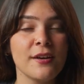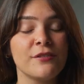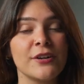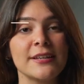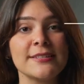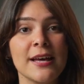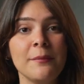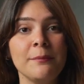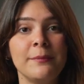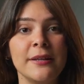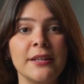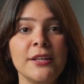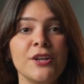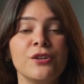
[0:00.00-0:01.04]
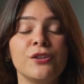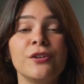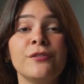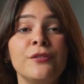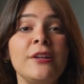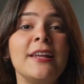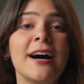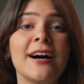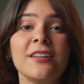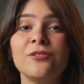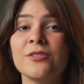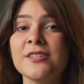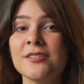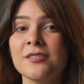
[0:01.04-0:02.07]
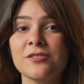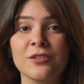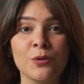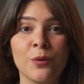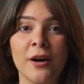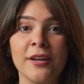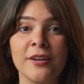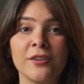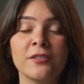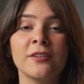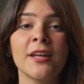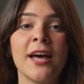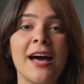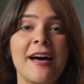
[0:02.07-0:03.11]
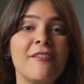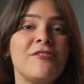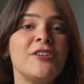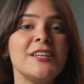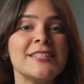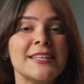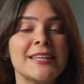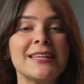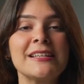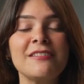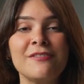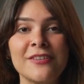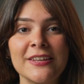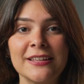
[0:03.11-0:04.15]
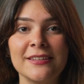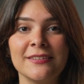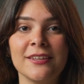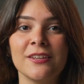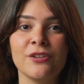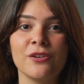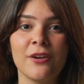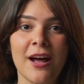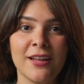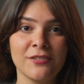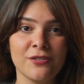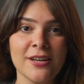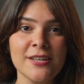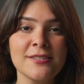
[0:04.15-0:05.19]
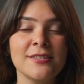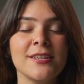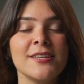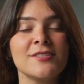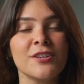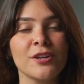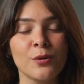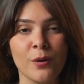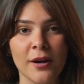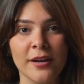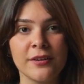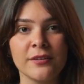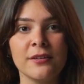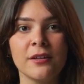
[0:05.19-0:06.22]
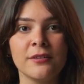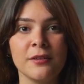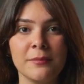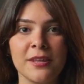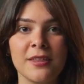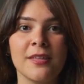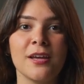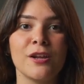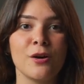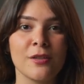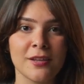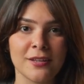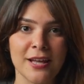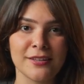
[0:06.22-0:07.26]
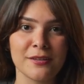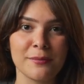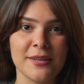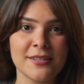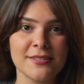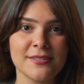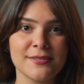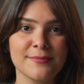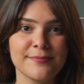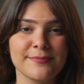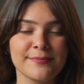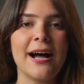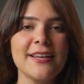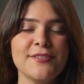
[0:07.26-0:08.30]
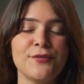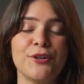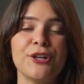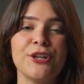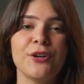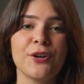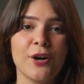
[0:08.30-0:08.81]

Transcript: For example, your full address is required. Every single field in your address is required to be there on the database. As for your